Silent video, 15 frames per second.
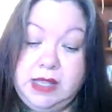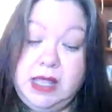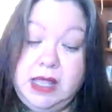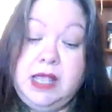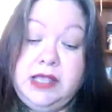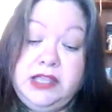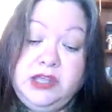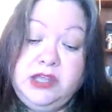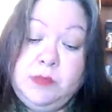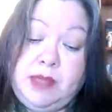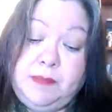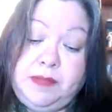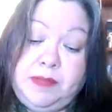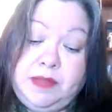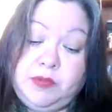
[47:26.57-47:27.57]
You might
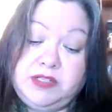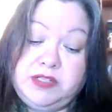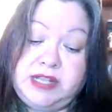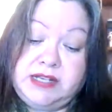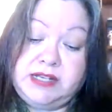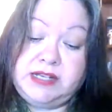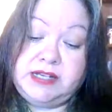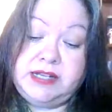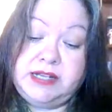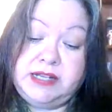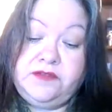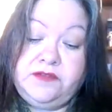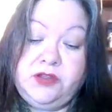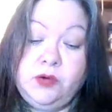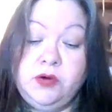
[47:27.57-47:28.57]
be a pretendian
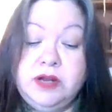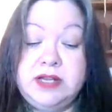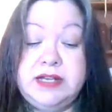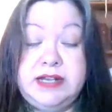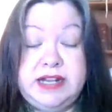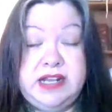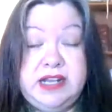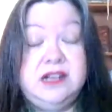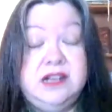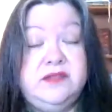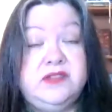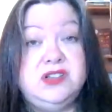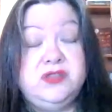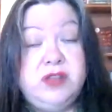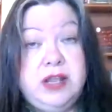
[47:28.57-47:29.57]
if you're in need of a
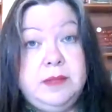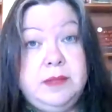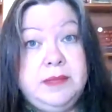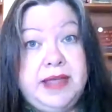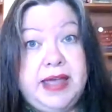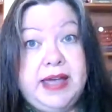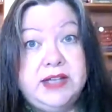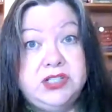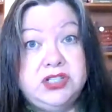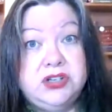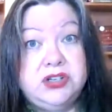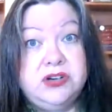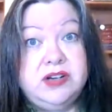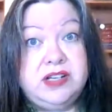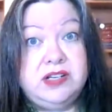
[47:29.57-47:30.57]
dream
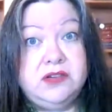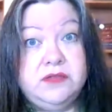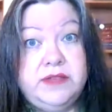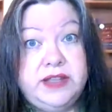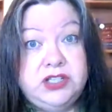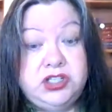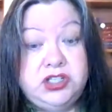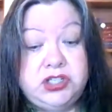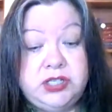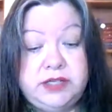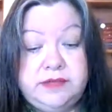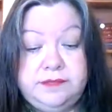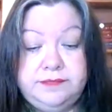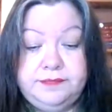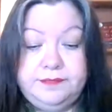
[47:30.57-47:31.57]
catcher
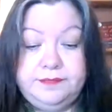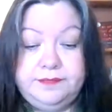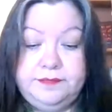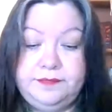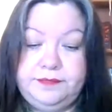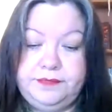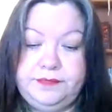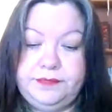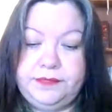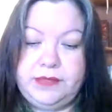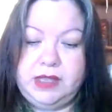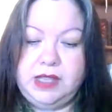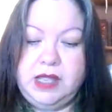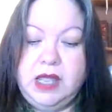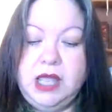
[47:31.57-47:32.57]
intervention.
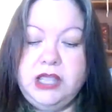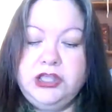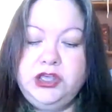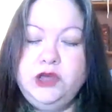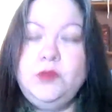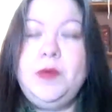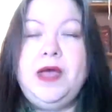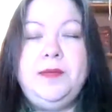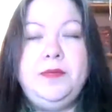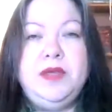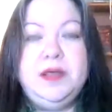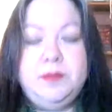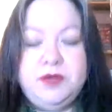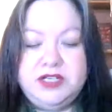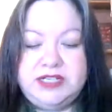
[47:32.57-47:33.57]
You might be a
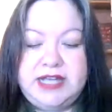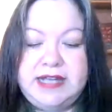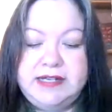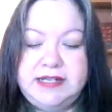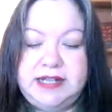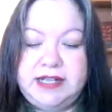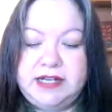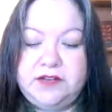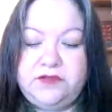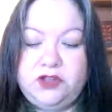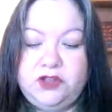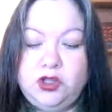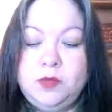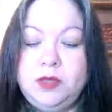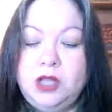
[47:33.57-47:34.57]
pretendian if
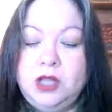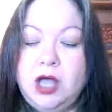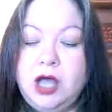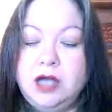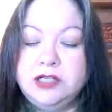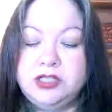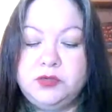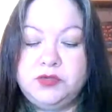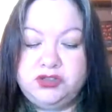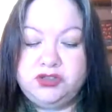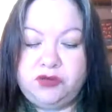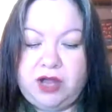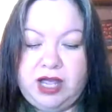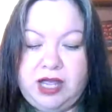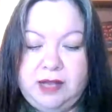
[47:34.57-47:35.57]
you belong to a
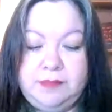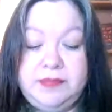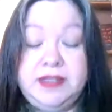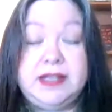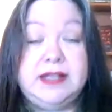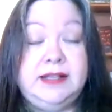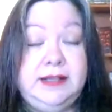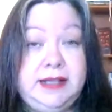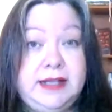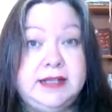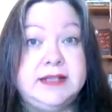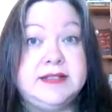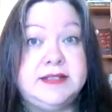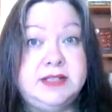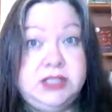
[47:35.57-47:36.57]
tribe that
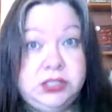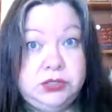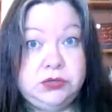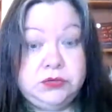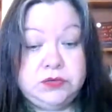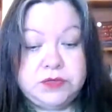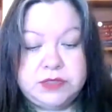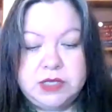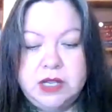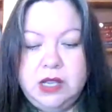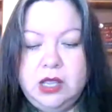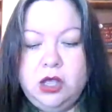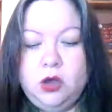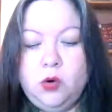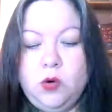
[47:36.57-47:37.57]
collects dues
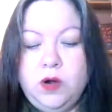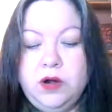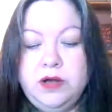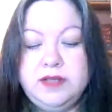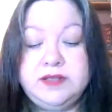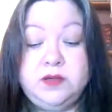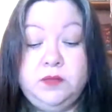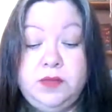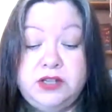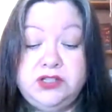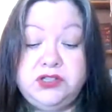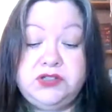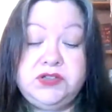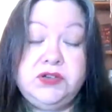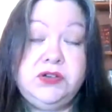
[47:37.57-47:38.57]
or is a
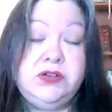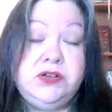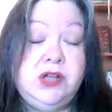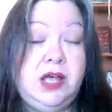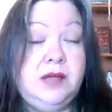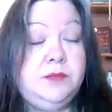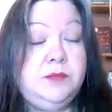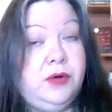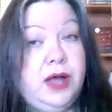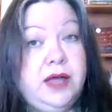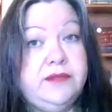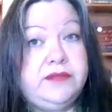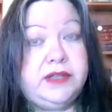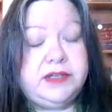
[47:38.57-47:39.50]
registered nonprofit.